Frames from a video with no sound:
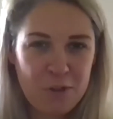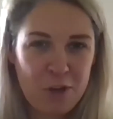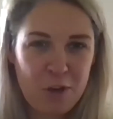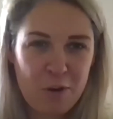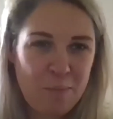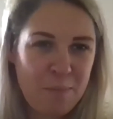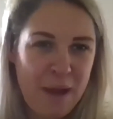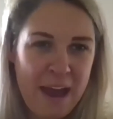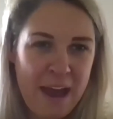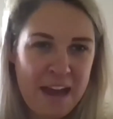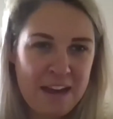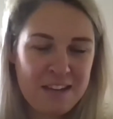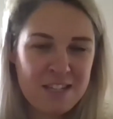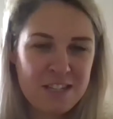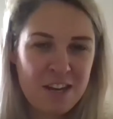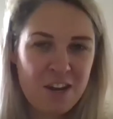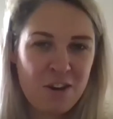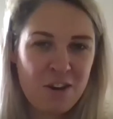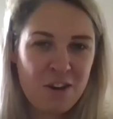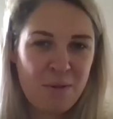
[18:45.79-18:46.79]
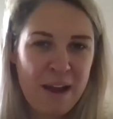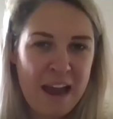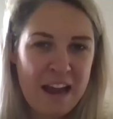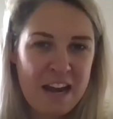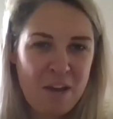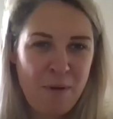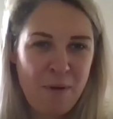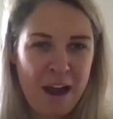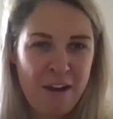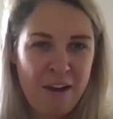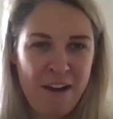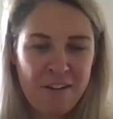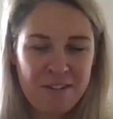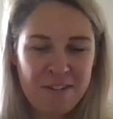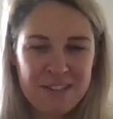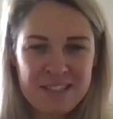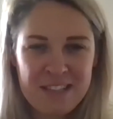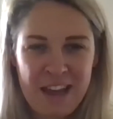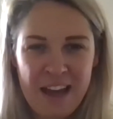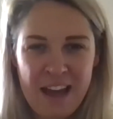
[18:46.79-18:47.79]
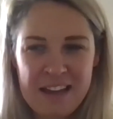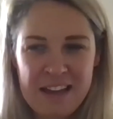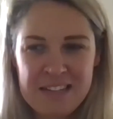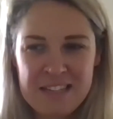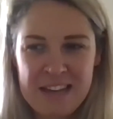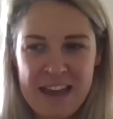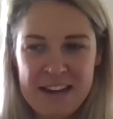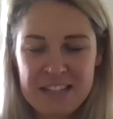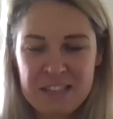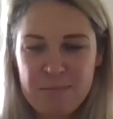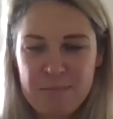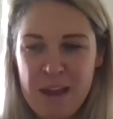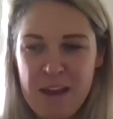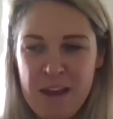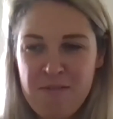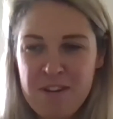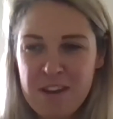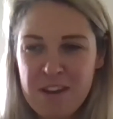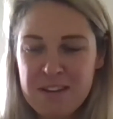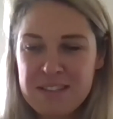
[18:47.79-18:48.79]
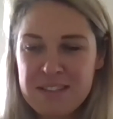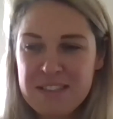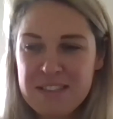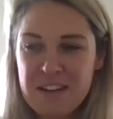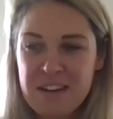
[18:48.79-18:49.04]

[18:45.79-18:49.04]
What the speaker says: compared to anywhere else that I'd experienced.